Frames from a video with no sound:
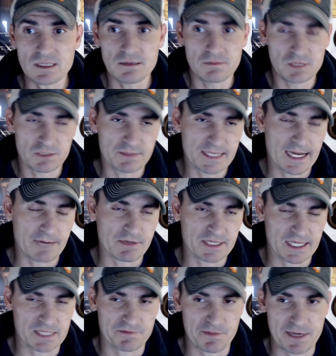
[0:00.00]
So he's at number 6
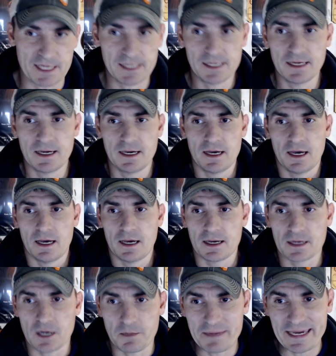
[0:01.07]
for me. Coming